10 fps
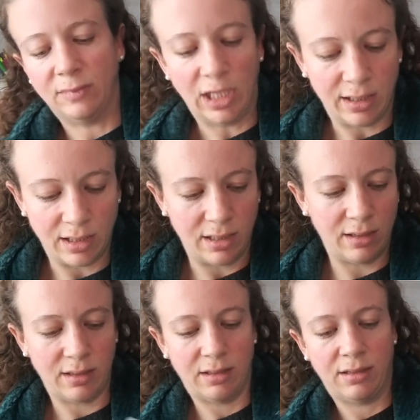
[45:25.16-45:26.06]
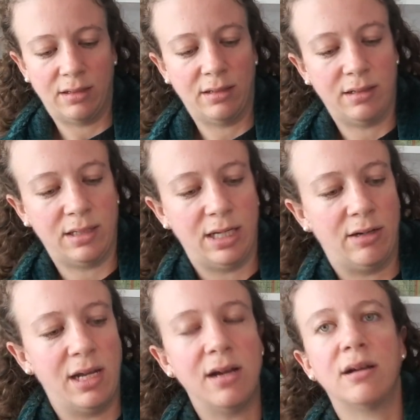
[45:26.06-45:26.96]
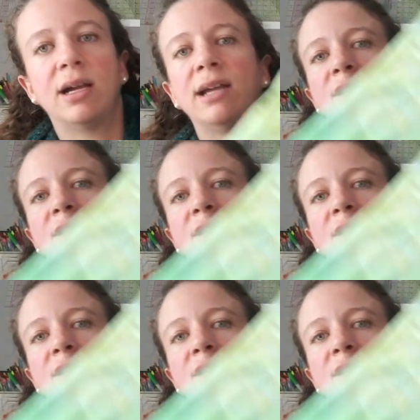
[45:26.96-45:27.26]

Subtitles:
And then down here, I had to